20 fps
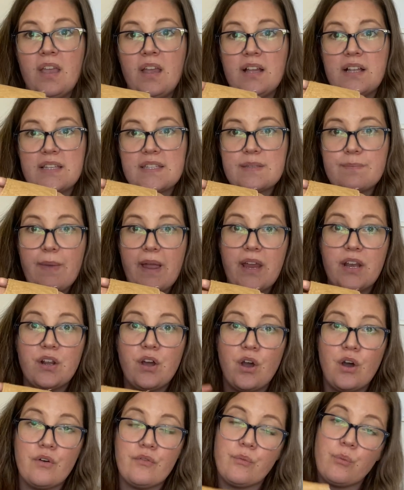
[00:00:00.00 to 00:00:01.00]
It's made
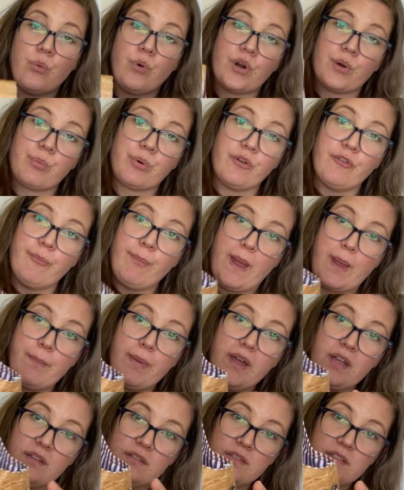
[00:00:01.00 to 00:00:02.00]
of waterproof paper,
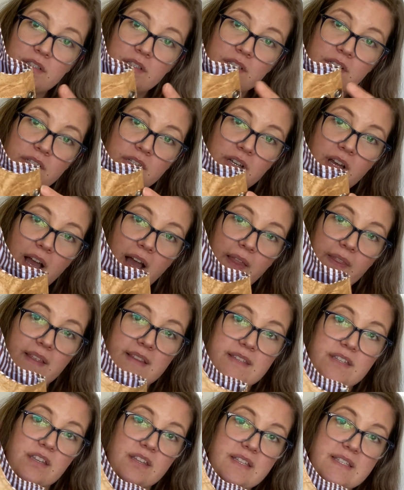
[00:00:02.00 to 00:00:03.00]
and it's
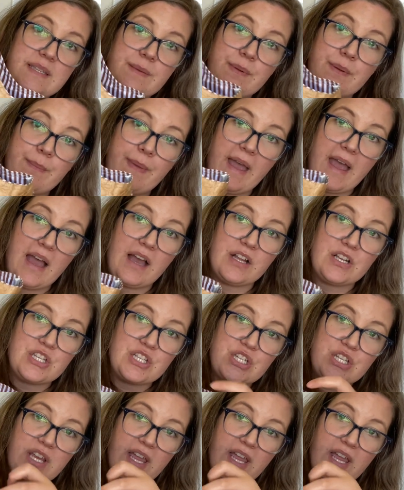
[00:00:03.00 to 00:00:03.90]
got a zipper pouch